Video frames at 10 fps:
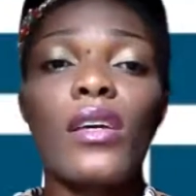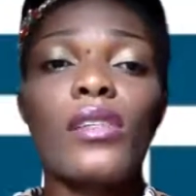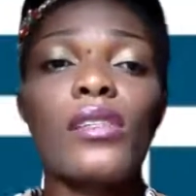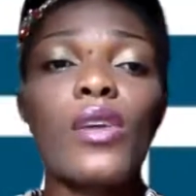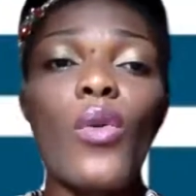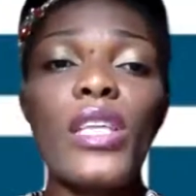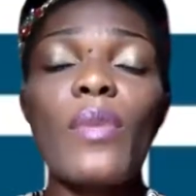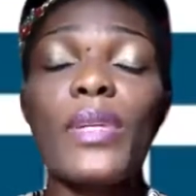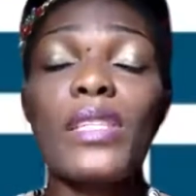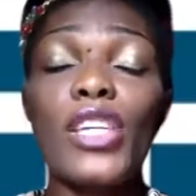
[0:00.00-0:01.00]
so many
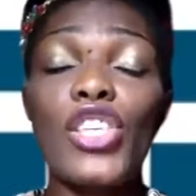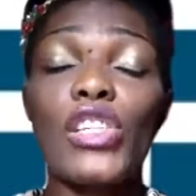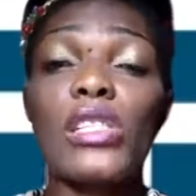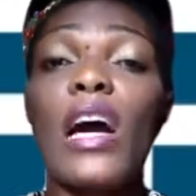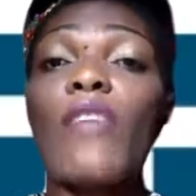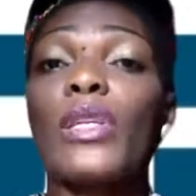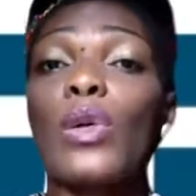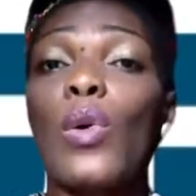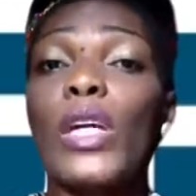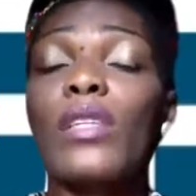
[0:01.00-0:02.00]
petitions have been
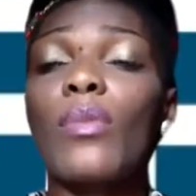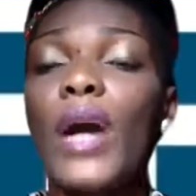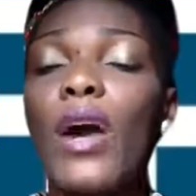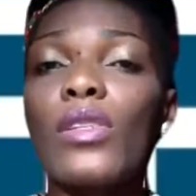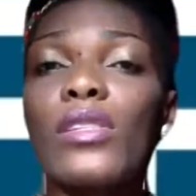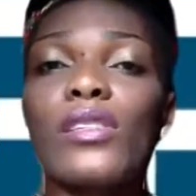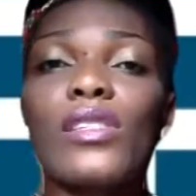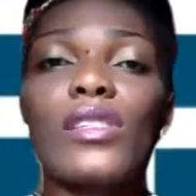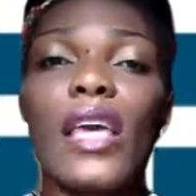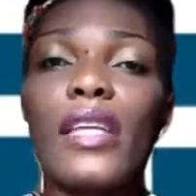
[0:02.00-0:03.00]
going about
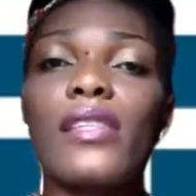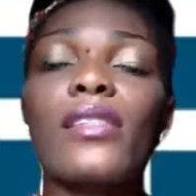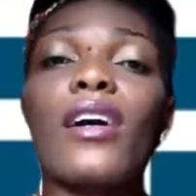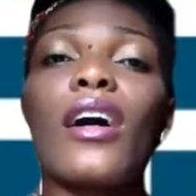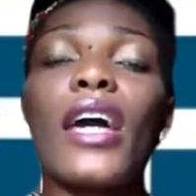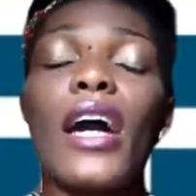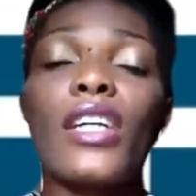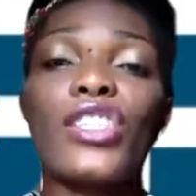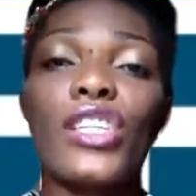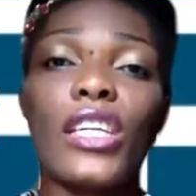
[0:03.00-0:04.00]
since the
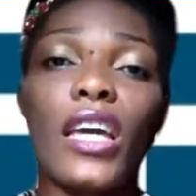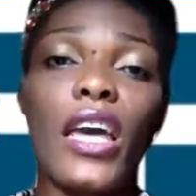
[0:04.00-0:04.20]
hashtag